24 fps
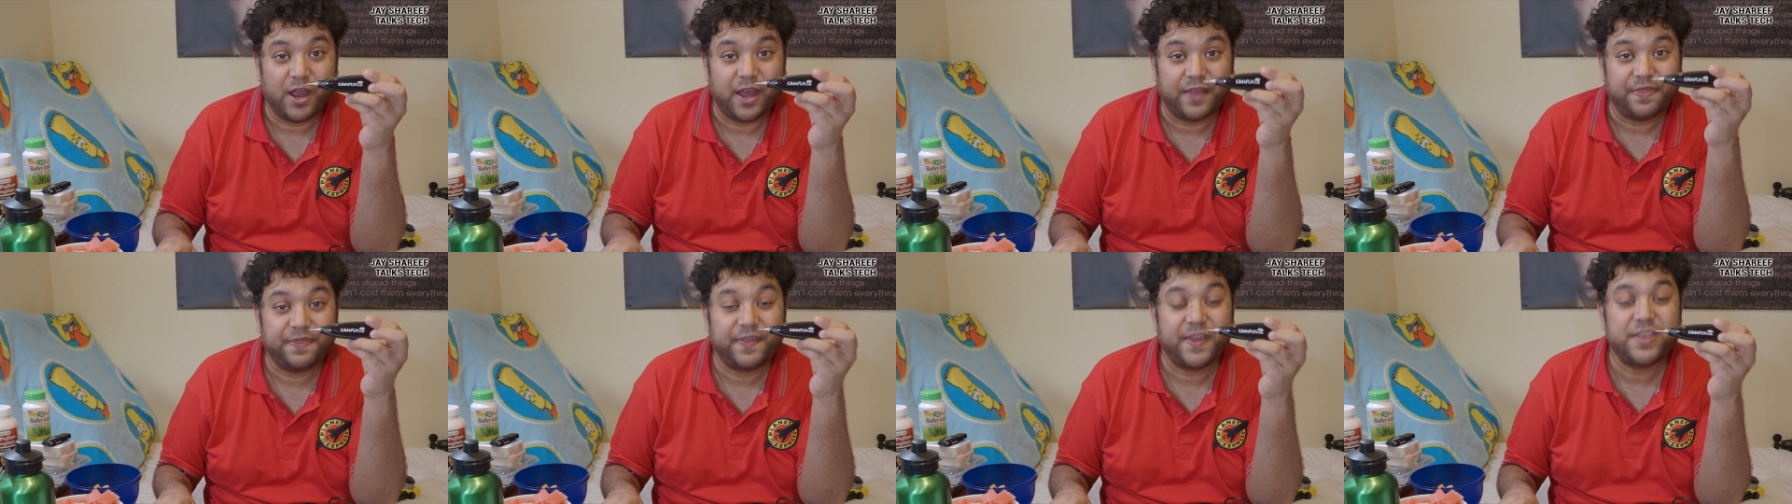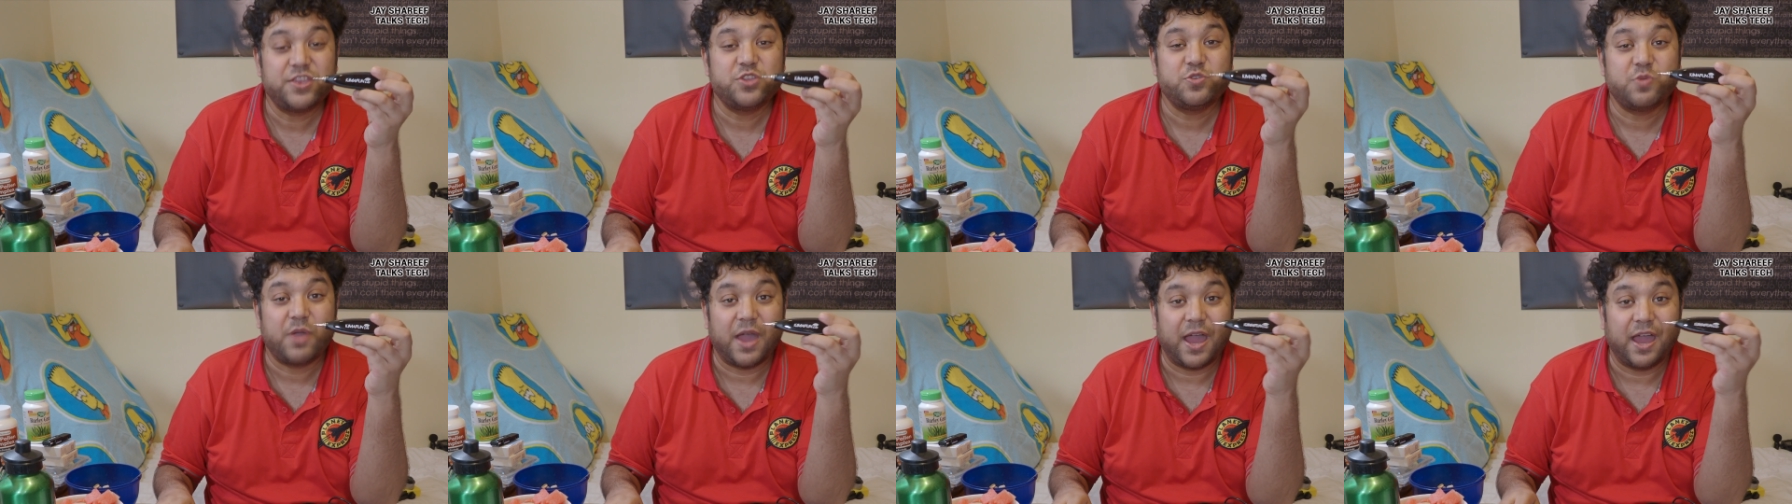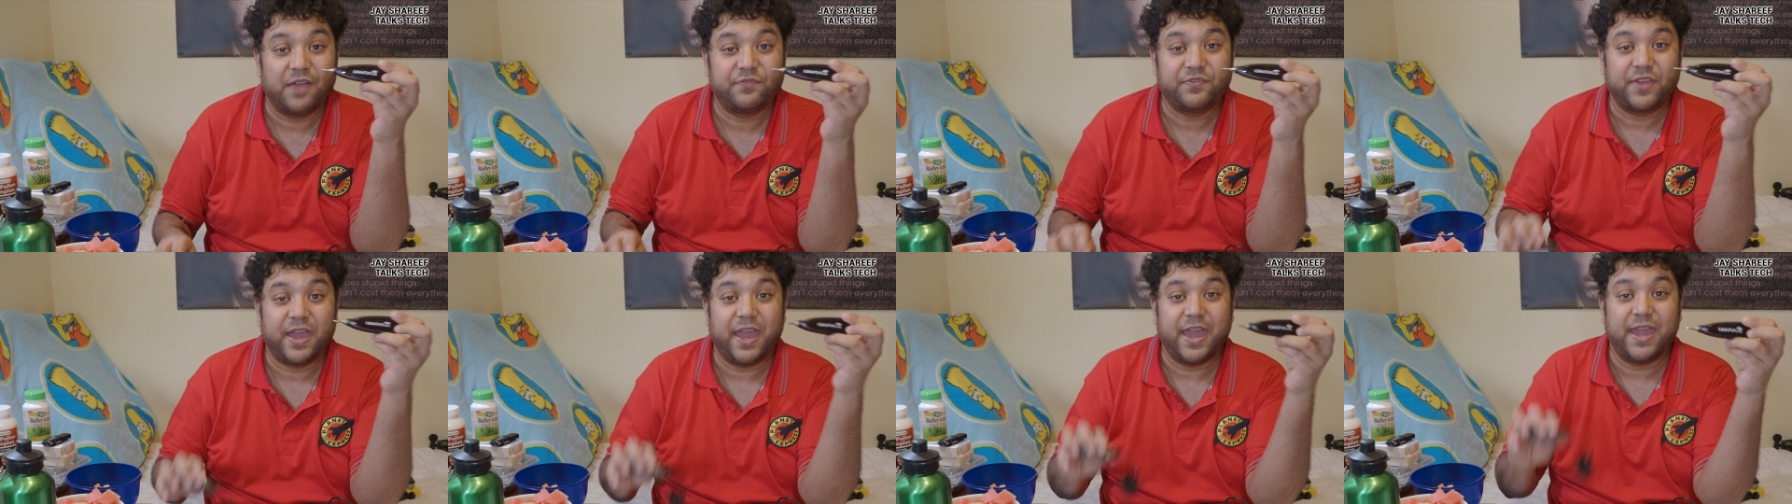and then you
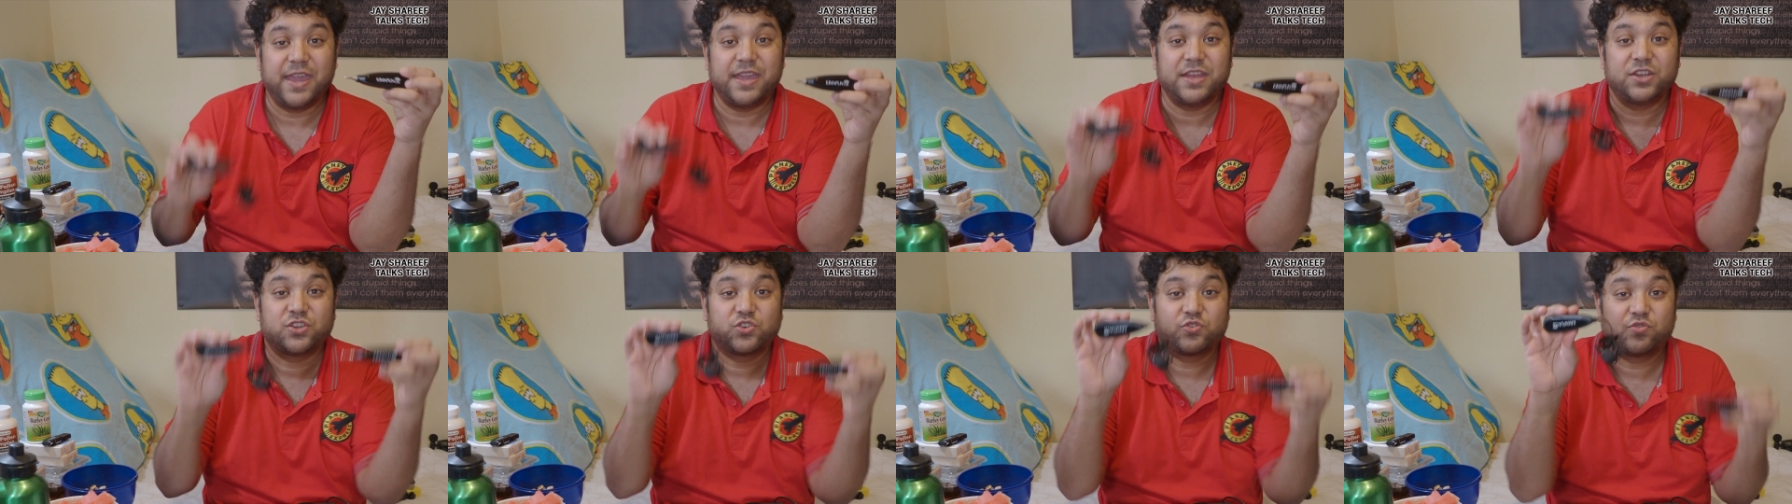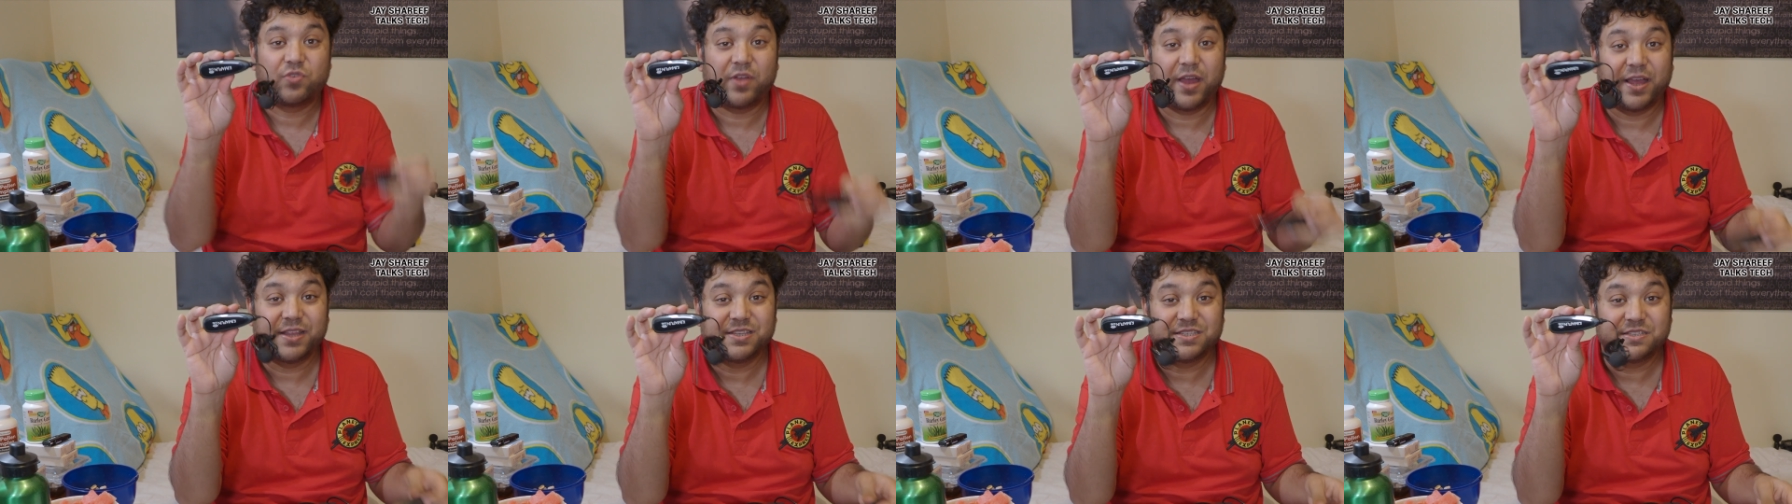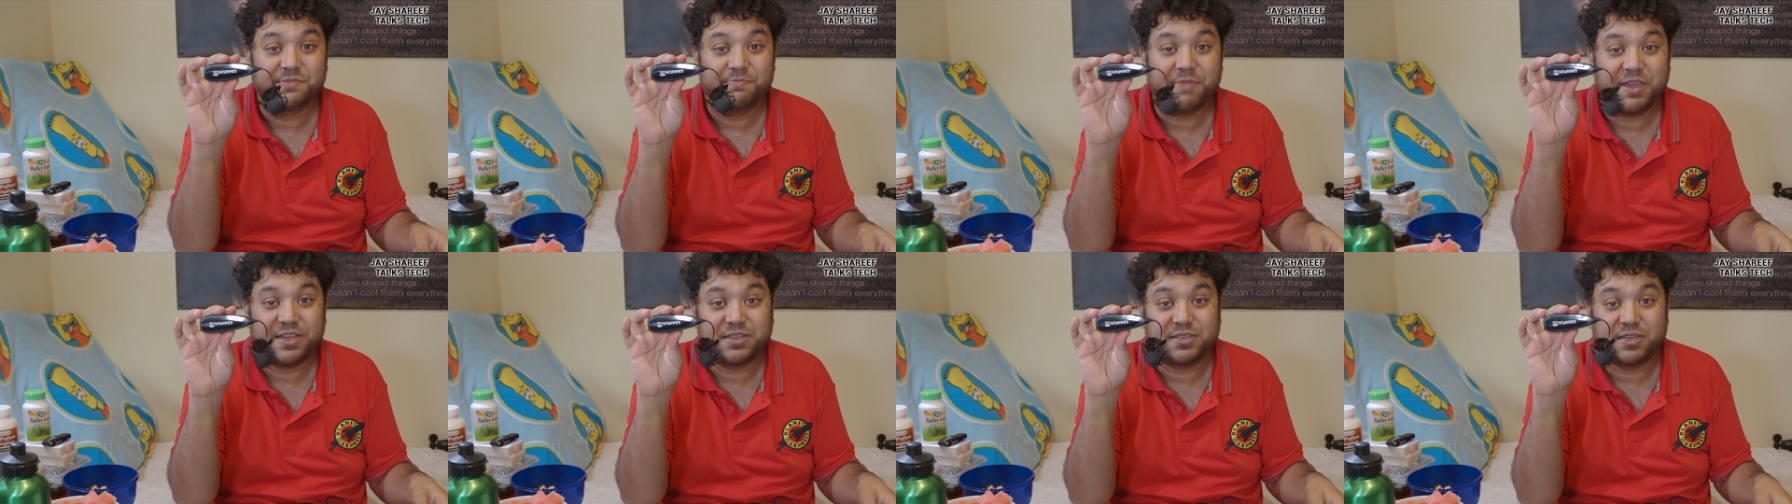have a
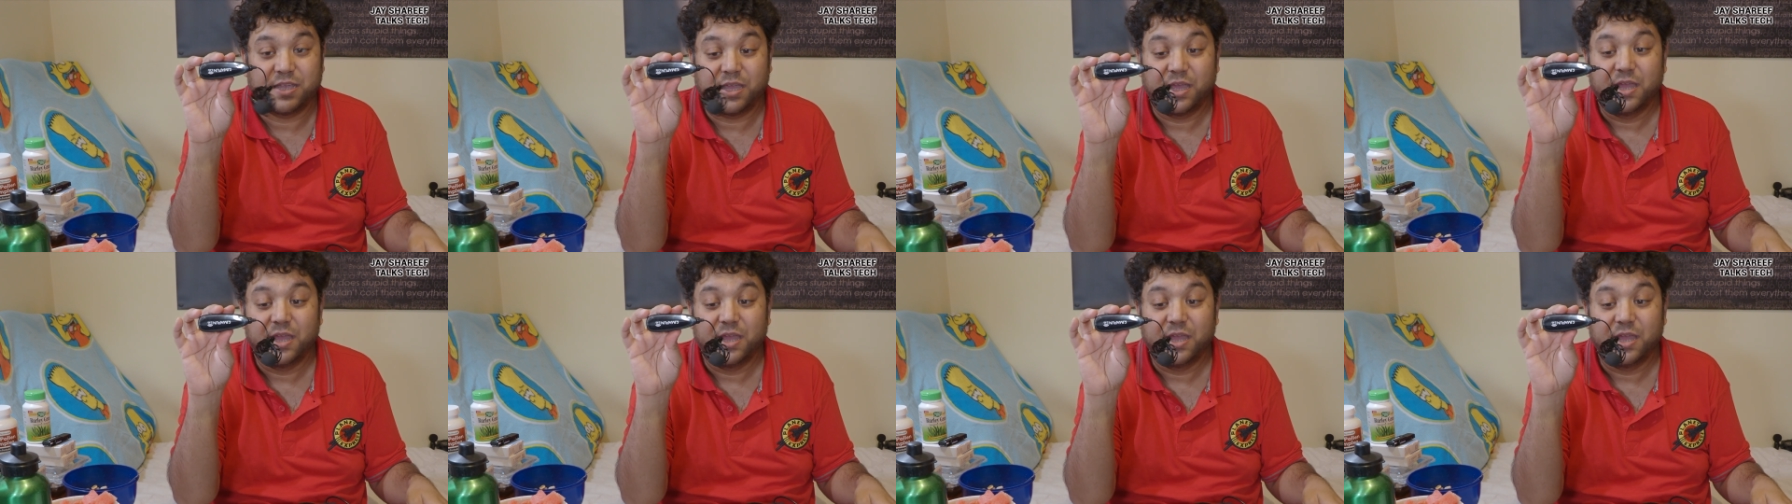transmitter.